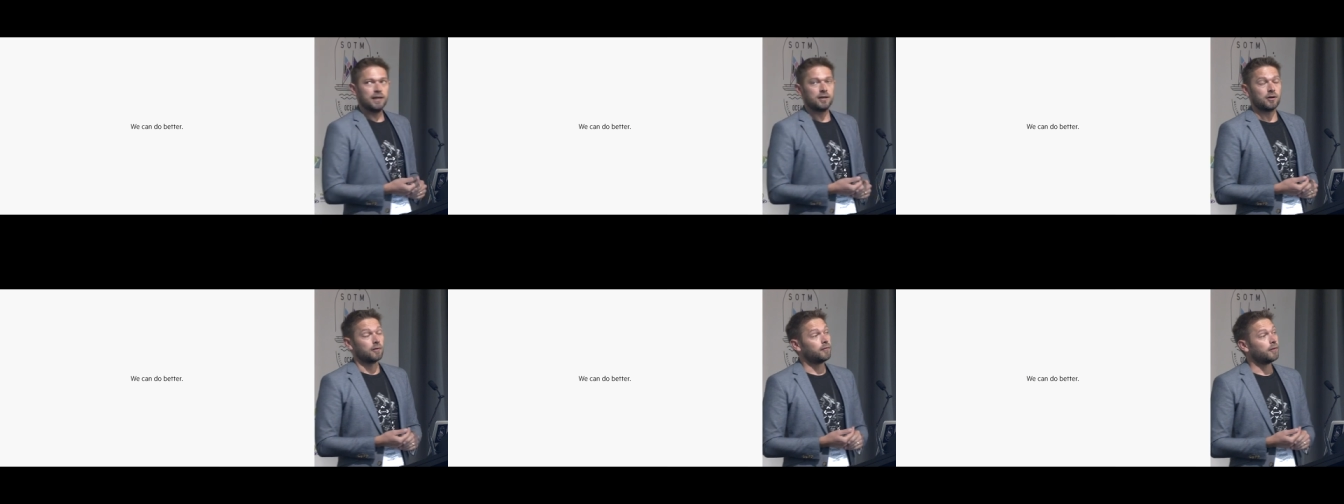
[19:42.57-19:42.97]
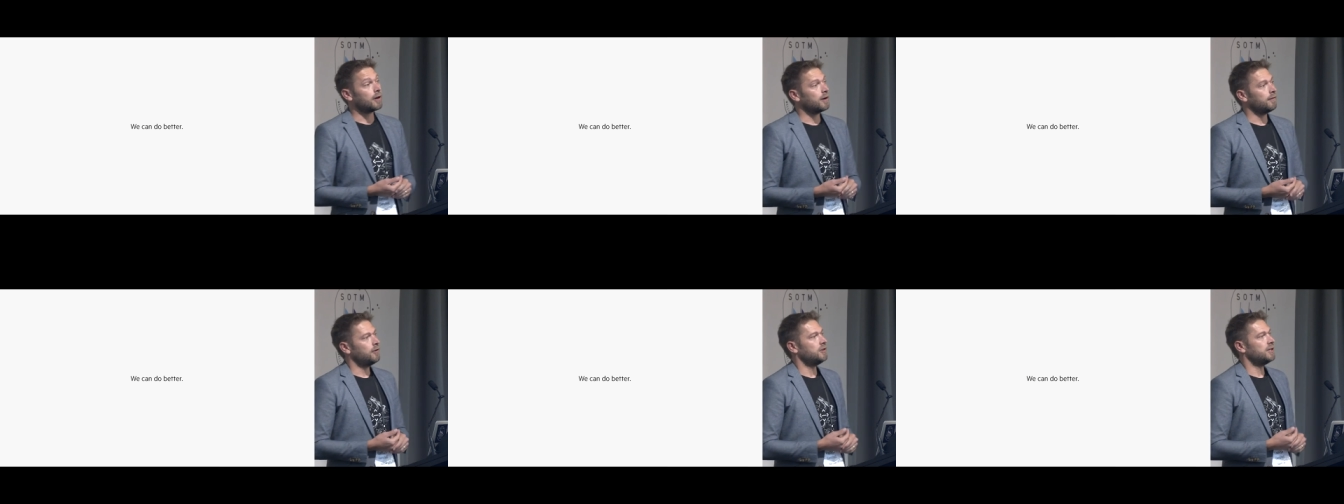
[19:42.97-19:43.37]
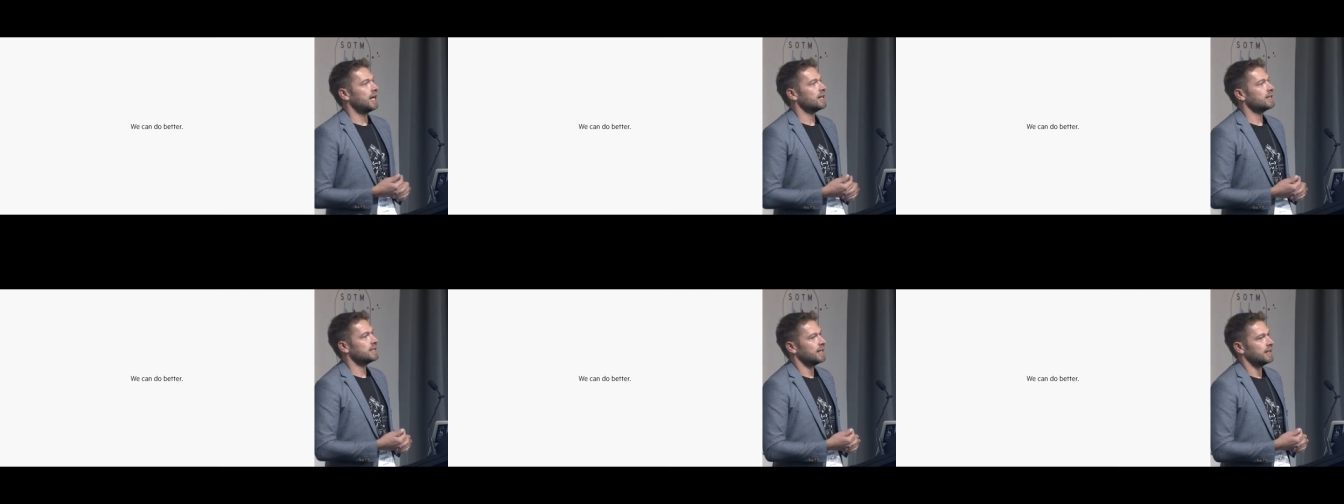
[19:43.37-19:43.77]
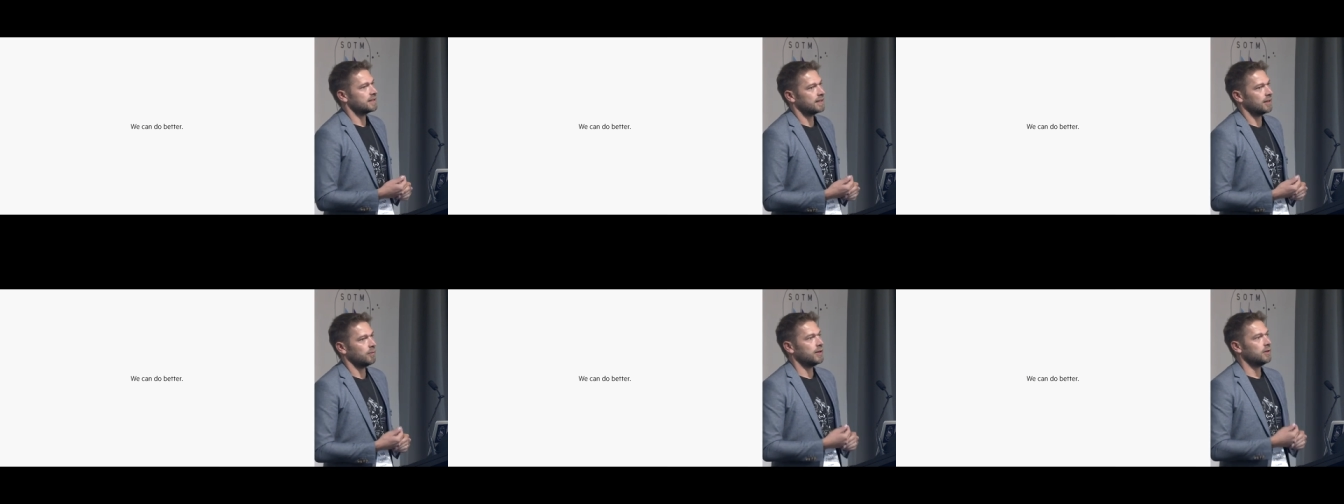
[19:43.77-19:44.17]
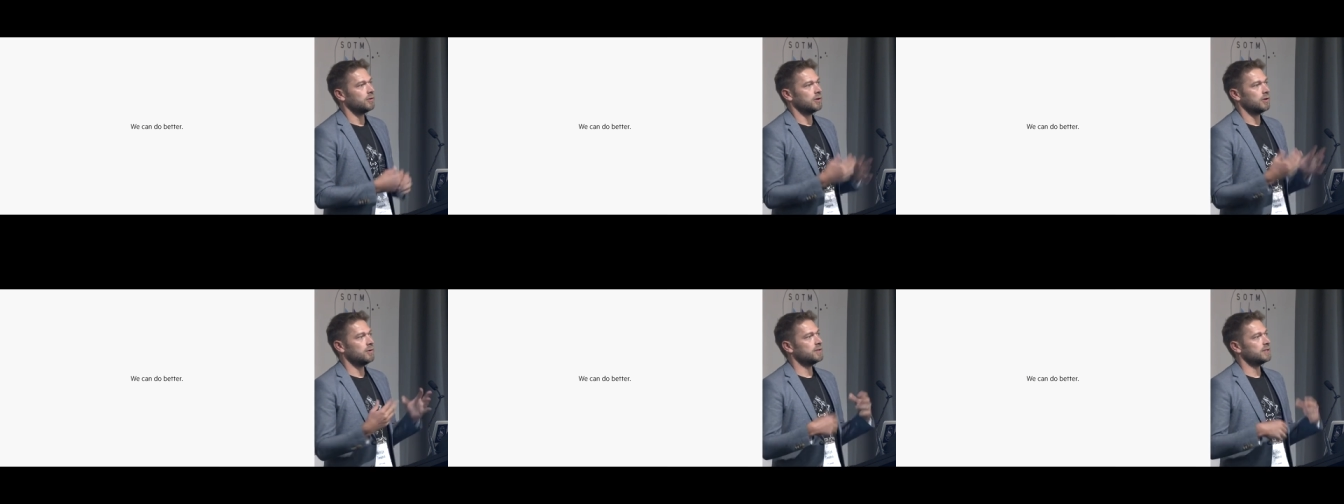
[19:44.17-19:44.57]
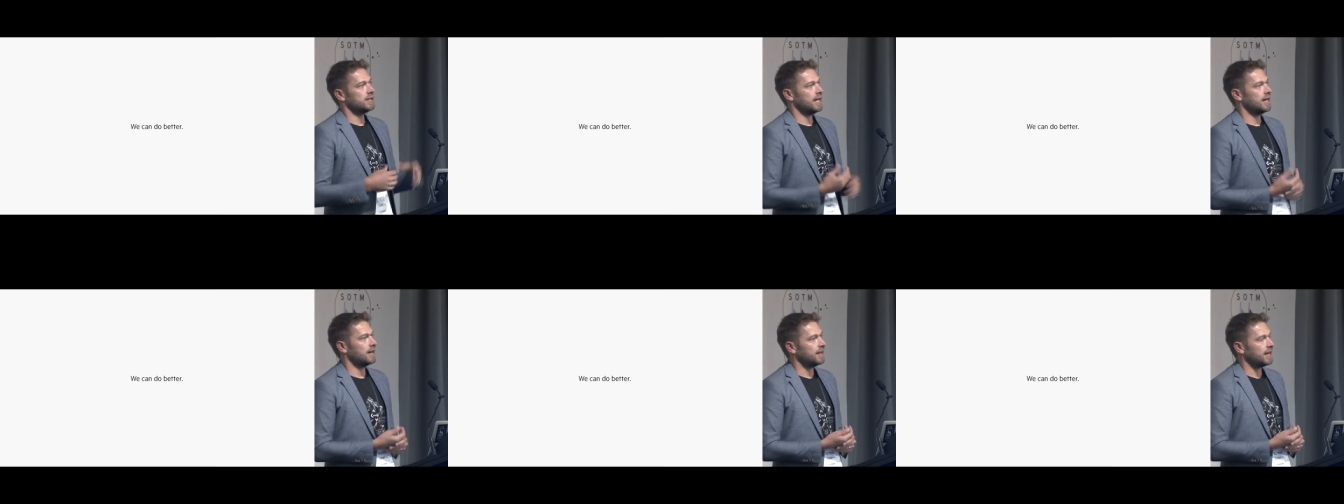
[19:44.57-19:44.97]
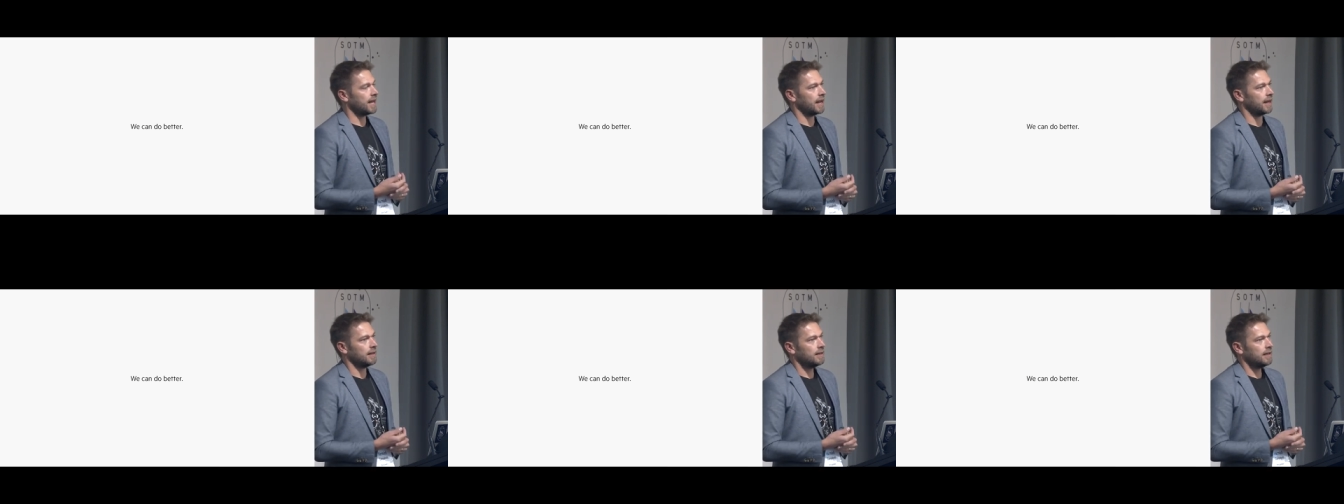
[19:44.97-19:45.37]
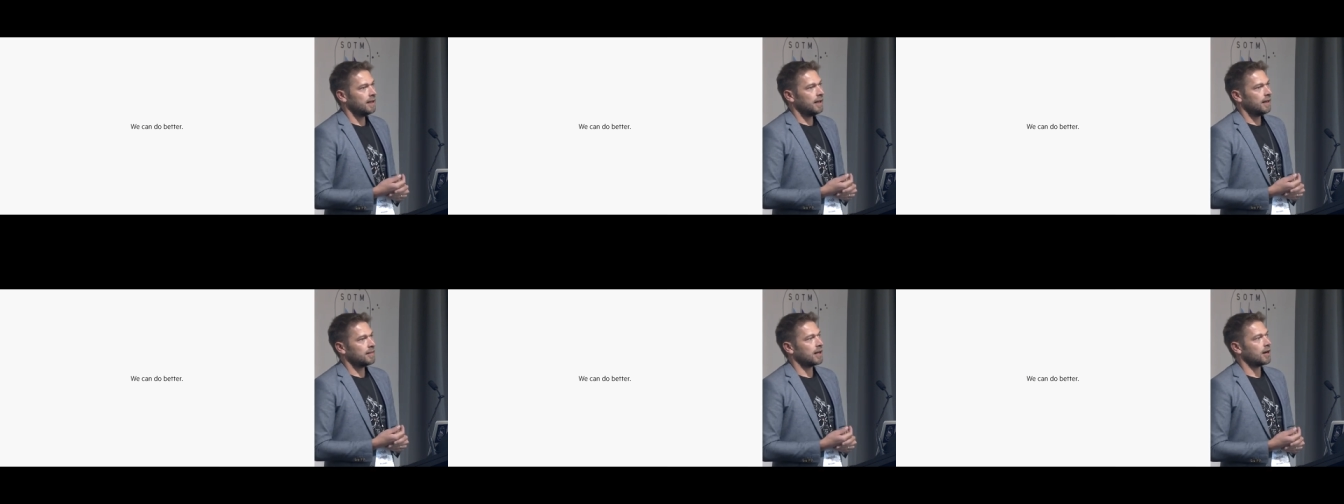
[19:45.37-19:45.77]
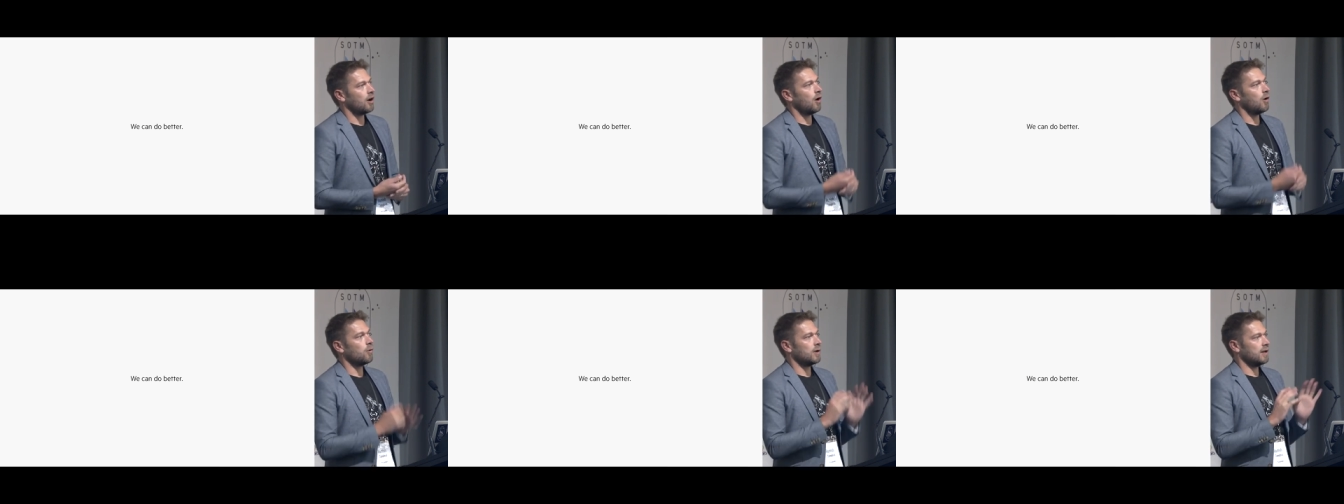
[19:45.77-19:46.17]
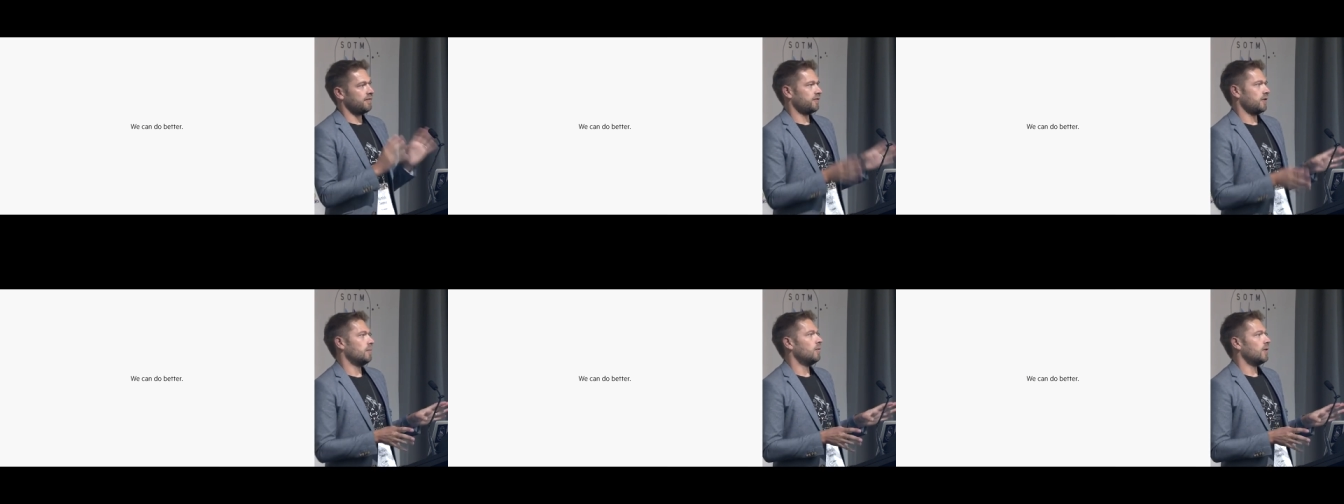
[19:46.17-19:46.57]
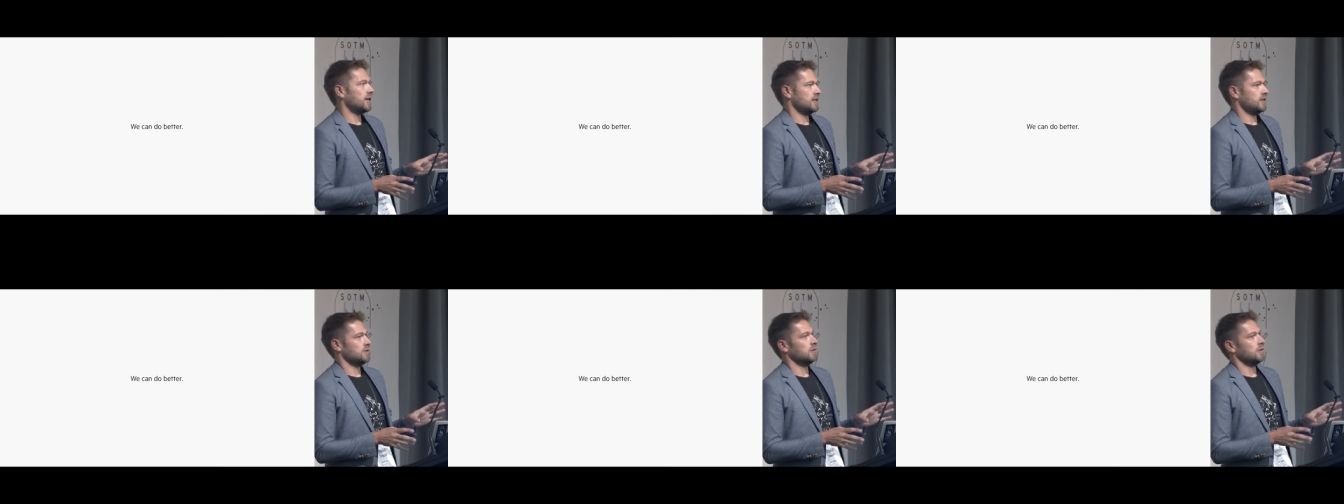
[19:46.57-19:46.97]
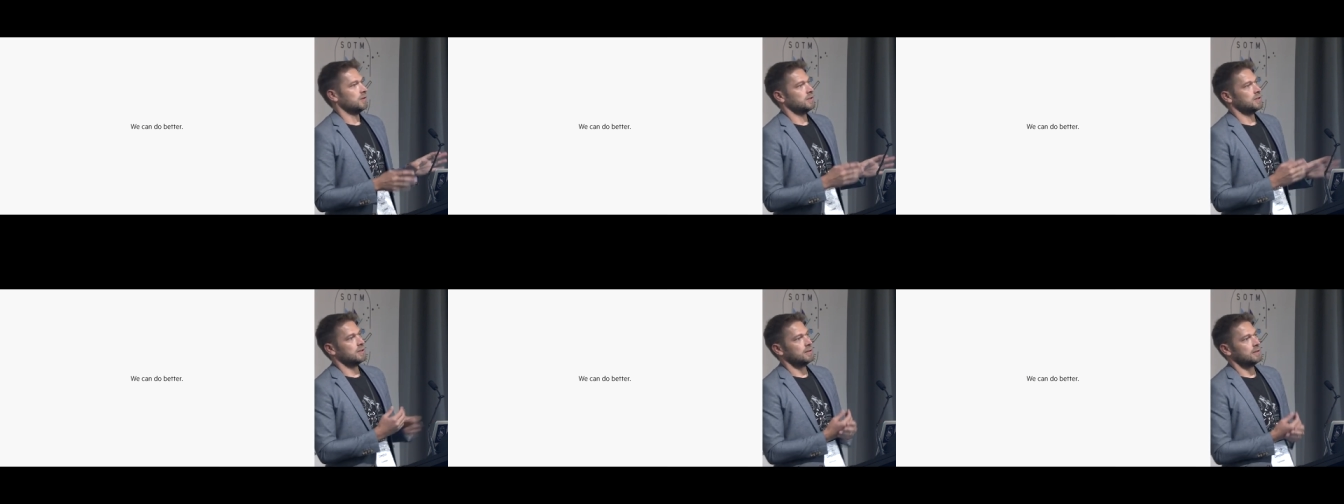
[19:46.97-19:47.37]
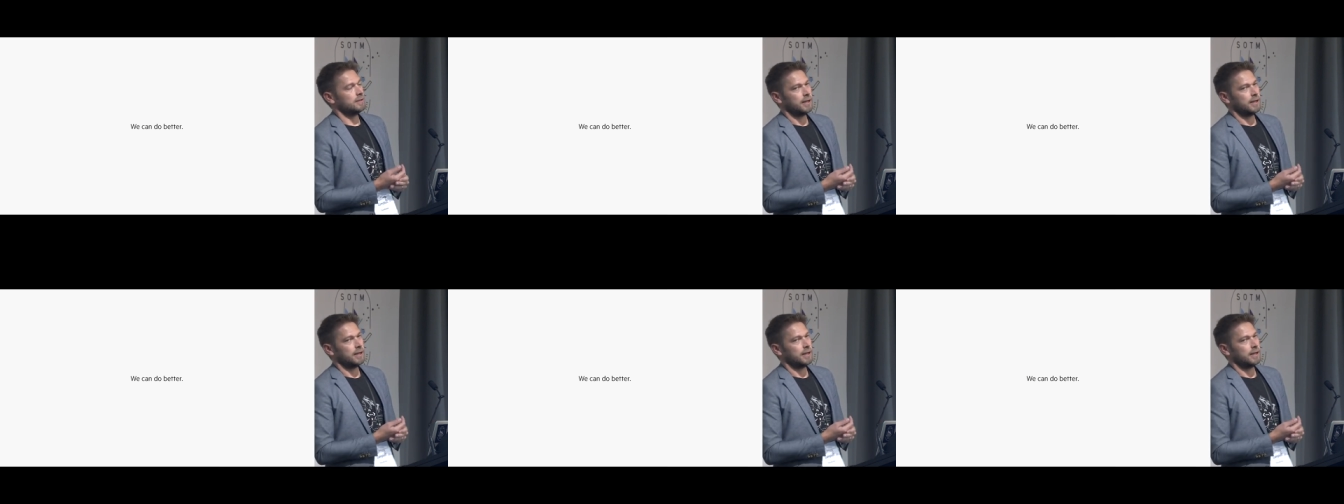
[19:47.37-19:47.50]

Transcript: There are very few data sets that we all use day to day that are only from one source.